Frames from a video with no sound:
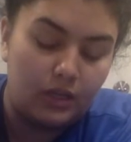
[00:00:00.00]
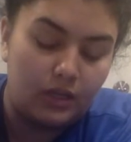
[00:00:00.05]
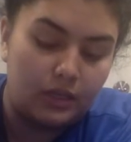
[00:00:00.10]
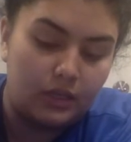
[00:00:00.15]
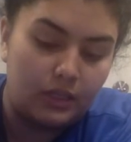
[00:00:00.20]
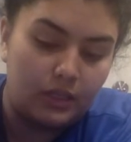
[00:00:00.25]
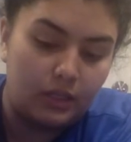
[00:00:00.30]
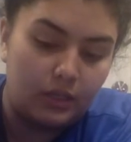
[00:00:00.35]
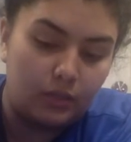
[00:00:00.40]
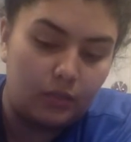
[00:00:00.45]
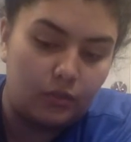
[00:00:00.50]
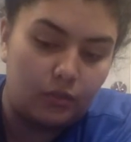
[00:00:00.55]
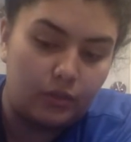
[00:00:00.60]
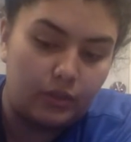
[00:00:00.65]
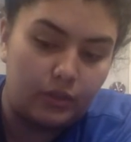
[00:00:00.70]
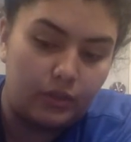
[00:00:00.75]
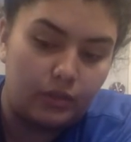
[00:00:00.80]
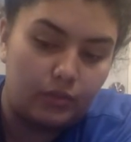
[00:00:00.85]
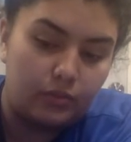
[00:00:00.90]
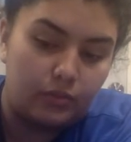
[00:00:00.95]
Then I'm
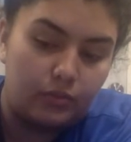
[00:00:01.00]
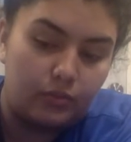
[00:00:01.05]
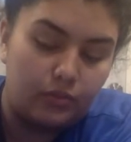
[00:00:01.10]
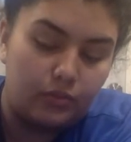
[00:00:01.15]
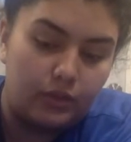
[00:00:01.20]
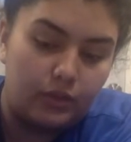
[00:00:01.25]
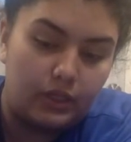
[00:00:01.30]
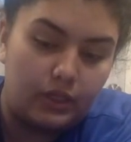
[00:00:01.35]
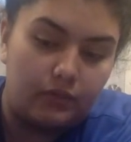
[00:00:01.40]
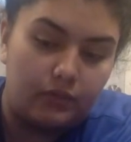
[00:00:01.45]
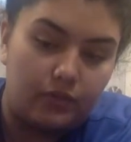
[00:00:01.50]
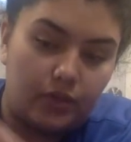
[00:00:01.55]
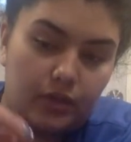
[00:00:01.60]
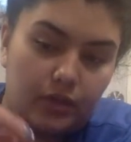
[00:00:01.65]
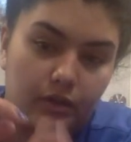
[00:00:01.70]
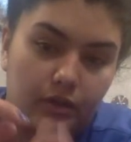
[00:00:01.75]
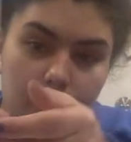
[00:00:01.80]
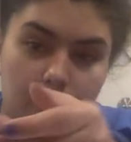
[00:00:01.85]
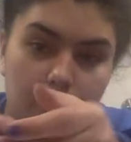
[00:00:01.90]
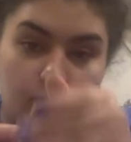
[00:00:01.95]
going to
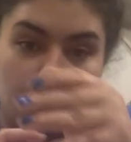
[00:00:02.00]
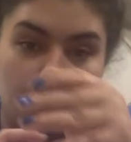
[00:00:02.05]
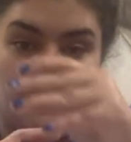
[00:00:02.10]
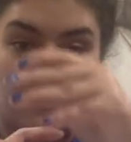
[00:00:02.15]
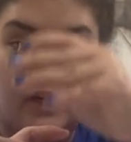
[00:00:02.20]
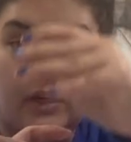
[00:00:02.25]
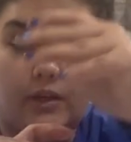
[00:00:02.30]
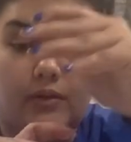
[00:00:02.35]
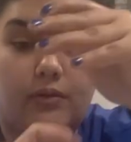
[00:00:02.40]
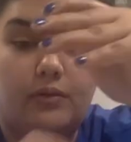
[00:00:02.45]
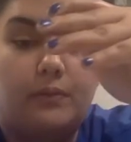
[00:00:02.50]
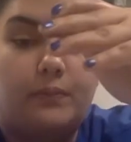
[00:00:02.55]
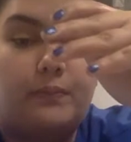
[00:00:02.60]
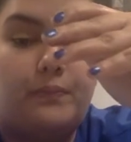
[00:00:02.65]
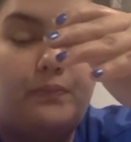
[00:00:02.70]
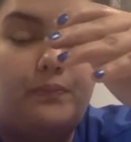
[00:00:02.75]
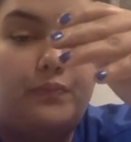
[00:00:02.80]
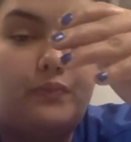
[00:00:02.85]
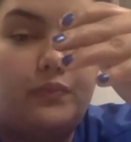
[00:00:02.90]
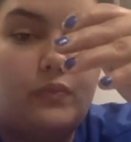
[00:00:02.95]
invert the vial,
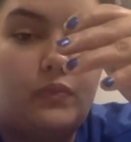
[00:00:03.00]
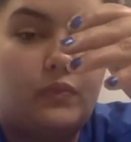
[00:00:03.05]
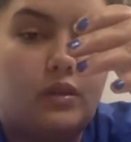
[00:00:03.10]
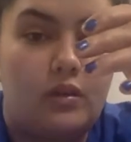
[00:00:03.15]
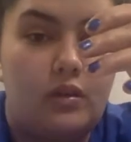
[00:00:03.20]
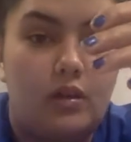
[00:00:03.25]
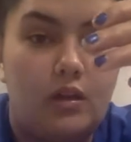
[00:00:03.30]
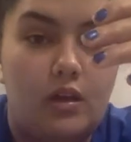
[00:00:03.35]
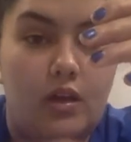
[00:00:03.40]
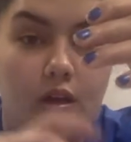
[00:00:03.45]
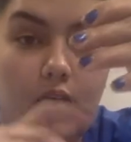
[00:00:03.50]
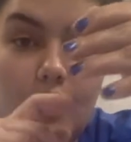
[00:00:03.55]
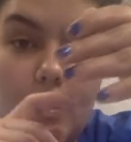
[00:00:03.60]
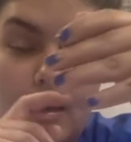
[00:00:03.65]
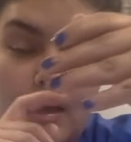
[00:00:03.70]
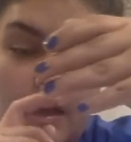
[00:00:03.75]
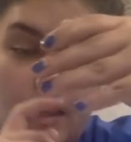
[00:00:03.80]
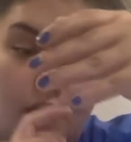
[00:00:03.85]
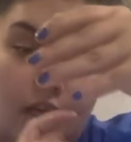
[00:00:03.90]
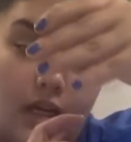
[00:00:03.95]

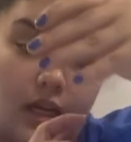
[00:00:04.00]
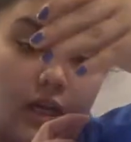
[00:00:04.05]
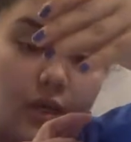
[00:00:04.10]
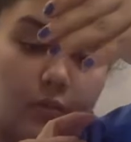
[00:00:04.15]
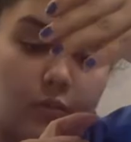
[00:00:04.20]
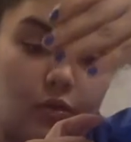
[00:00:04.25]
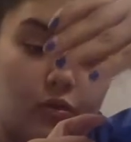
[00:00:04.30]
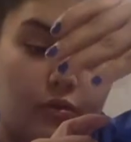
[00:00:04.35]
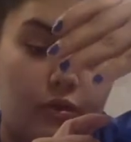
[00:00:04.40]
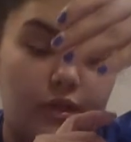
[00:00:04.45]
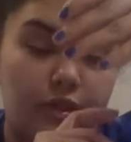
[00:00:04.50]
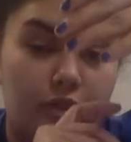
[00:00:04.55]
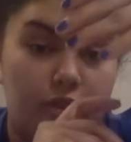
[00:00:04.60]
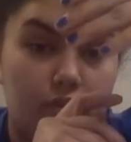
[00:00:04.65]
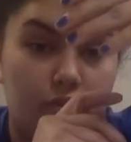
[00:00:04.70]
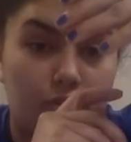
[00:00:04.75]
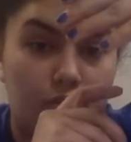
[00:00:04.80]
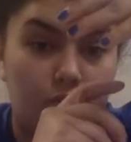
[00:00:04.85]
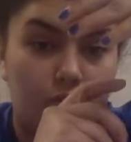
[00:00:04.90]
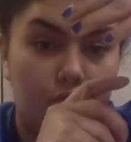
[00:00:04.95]
and I'm going
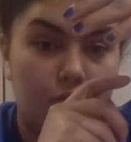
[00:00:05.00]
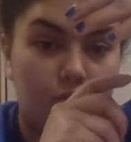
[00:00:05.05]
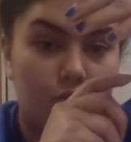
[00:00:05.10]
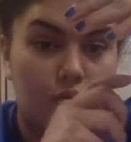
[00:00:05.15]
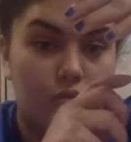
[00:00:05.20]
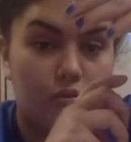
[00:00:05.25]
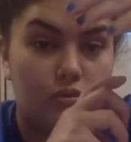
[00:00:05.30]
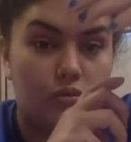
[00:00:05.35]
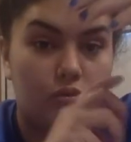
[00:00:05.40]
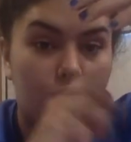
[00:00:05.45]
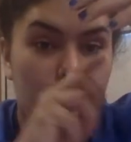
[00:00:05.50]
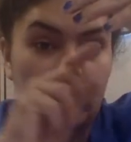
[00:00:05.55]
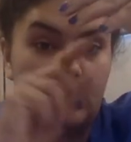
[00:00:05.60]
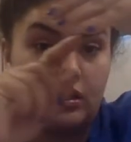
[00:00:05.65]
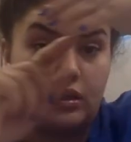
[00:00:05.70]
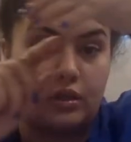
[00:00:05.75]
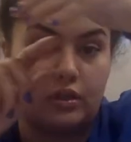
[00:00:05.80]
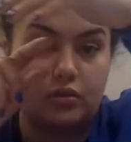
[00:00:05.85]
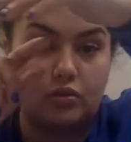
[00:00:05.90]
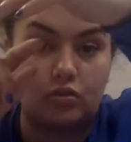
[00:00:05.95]
to
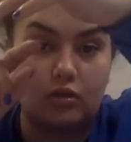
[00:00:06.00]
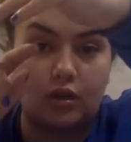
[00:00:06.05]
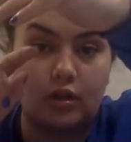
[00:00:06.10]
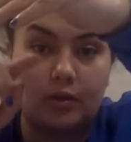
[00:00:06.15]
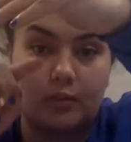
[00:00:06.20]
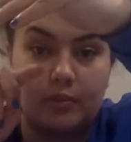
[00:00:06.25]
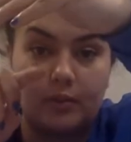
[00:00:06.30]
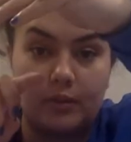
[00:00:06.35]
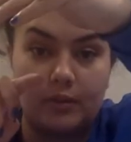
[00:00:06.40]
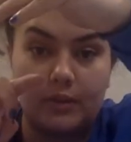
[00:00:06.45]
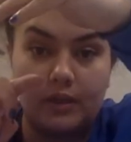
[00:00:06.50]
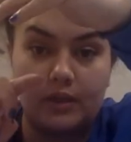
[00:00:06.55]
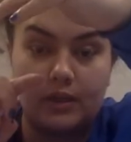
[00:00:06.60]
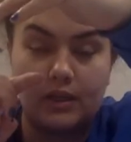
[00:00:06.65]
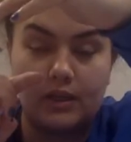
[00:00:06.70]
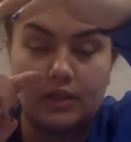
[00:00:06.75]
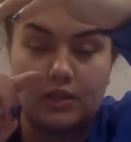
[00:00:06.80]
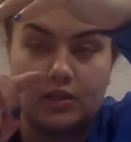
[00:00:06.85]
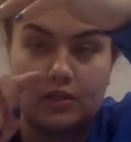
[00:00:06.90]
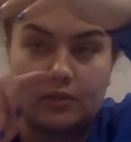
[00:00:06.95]
draw up my
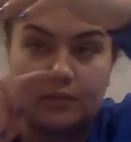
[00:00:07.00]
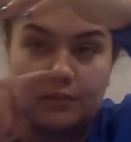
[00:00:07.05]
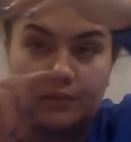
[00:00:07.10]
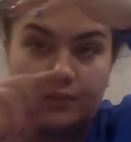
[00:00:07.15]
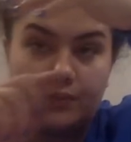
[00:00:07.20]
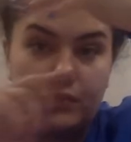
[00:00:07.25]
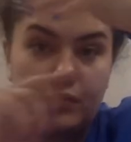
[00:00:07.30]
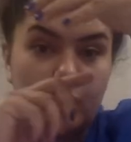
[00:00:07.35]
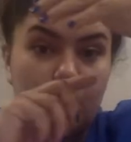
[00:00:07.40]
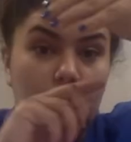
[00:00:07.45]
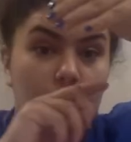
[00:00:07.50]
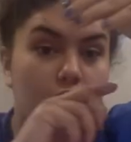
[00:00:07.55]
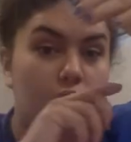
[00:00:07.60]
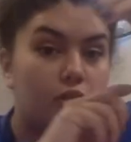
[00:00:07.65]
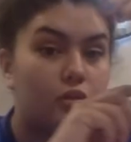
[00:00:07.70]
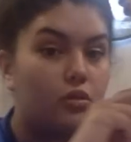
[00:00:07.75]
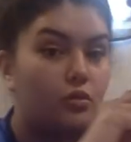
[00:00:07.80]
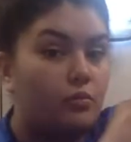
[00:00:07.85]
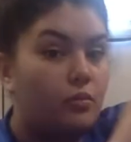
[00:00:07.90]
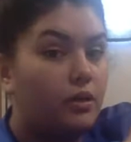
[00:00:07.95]
medication. I'm going to
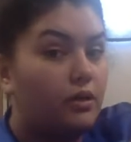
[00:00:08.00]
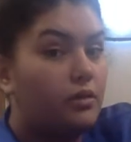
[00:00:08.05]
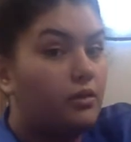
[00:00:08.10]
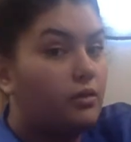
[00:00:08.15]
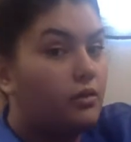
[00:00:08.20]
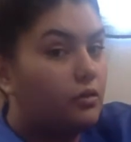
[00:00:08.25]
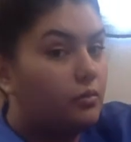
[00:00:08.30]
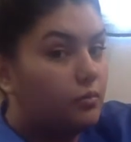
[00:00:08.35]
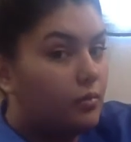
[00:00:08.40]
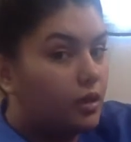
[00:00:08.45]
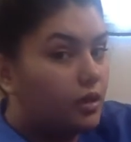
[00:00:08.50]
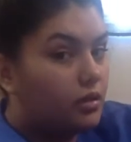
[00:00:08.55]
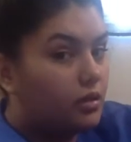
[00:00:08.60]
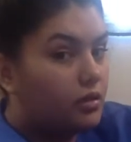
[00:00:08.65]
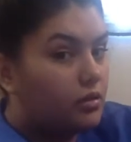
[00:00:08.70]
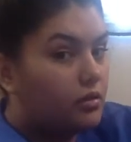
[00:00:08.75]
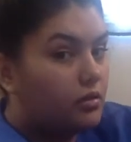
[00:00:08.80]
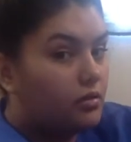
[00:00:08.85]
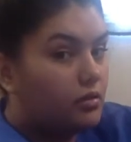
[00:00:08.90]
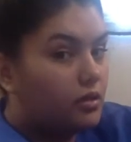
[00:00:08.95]
show my
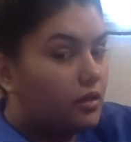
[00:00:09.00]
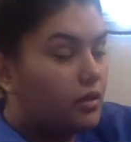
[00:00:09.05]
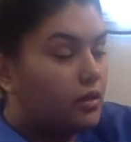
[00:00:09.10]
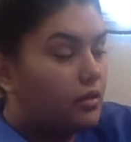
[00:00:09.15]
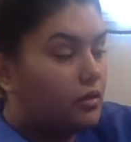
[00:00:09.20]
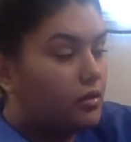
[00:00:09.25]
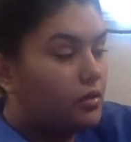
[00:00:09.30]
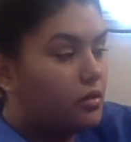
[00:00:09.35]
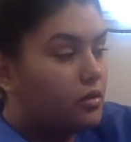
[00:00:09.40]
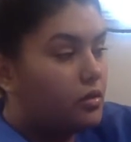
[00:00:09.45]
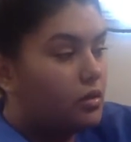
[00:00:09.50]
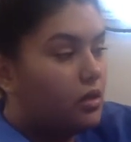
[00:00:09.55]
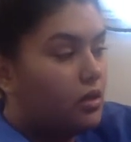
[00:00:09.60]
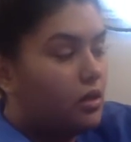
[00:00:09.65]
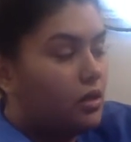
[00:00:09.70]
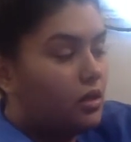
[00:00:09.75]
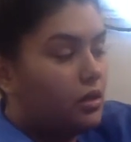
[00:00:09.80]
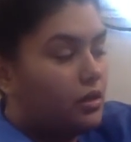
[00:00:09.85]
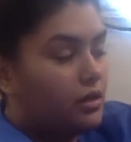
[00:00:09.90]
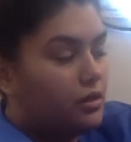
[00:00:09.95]
second nurse,
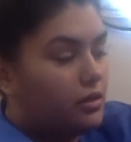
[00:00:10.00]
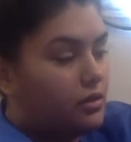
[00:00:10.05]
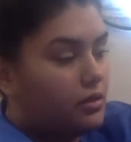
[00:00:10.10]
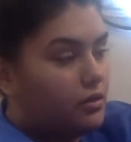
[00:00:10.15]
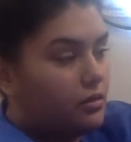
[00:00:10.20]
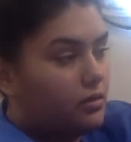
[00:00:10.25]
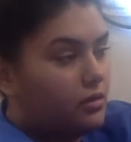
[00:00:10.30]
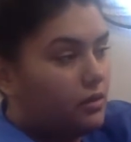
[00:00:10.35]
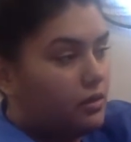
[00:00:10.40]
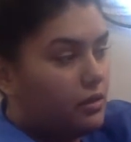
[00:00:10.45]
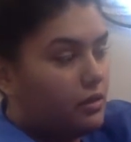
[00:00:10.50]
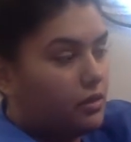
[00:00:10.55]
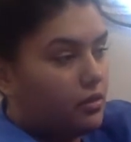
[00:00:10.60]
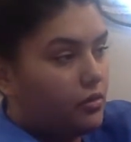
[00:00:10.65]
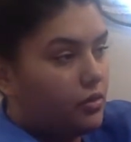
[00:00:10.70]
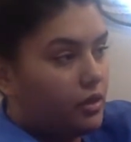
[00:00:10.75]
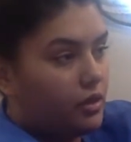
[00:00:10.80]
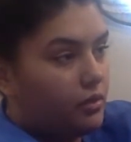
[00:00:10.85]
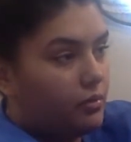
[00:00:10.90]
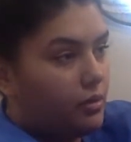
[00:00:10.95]
is this the
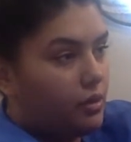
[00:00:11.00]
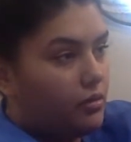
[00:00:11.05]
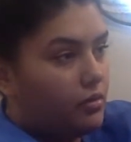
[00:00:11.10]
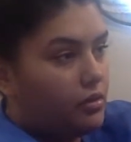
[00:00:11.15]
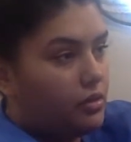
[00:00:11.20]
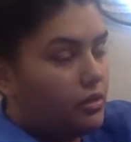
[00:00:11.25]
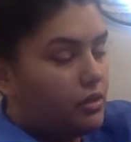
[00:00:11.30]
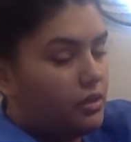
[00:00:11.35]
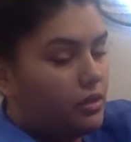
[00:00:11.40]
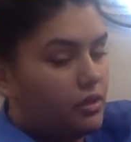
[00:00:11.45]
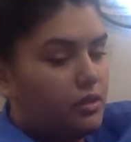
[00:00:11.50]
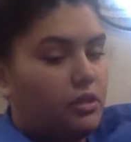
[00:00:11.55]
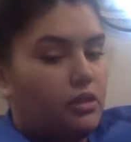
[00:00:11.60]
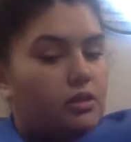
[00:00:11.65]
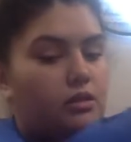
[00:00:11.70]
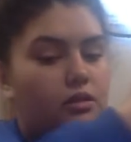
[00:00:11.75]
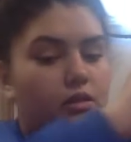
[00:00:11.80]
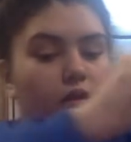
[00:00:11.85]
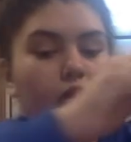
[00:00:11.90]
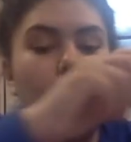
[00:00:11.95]
correct amount? She says
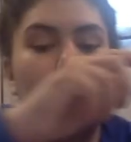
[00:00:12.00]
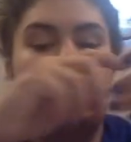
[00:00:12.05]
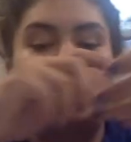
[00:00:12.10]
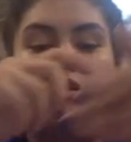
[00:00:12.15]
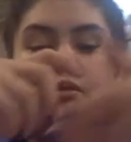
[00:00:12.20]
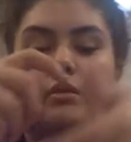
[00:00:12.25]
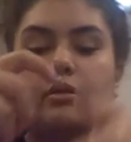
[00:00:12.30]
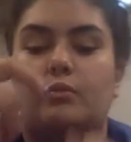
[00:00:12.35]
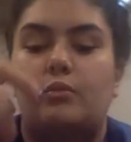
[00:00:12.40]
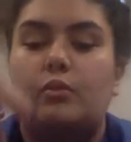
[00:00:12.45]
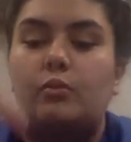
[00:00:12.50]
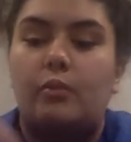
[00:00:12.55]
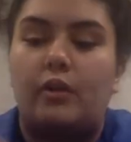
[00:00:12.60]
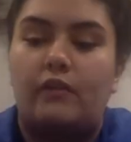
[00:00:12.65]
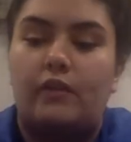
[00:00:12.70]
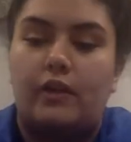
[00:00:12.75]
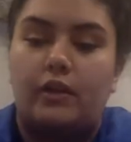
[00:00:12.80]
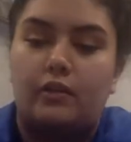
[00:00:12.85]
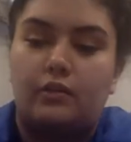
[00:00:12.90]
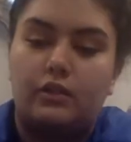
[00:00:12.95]
yes. I'm going to put my
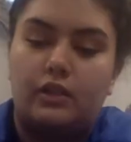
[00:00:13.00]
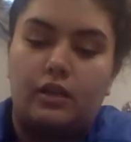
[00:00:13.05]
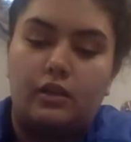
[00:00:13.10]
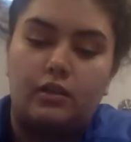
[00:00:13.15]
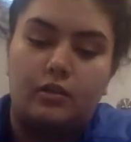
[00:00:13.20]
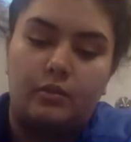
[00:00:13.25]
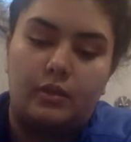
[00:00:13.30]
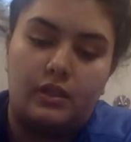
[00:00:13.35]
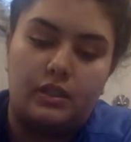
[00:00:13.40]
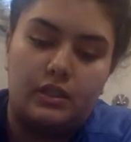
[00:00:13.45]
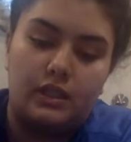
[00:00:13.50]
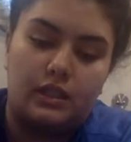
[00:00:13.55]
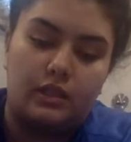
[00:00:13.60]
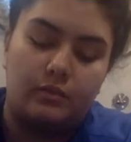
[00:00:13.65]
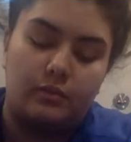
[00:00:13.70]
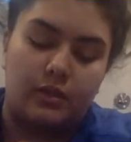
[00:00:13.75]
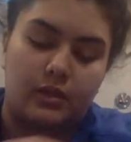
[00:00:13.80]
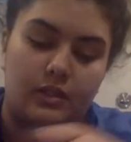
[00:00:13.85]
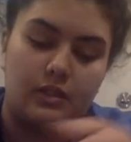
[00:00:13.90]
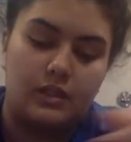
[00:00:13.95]
vial down. I'm going to take the
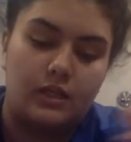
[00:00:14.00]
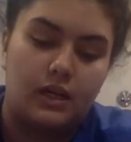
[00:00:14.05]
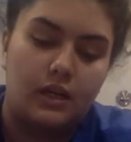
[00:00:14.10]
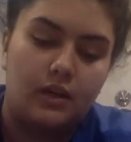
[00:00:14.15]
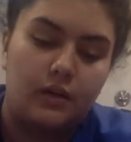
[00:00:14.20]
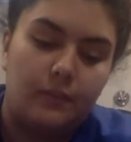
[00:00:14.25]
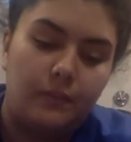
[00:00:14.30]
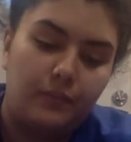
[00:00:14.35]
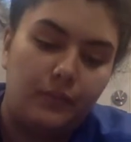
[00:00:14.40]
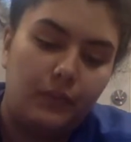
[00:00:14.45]
medicine out.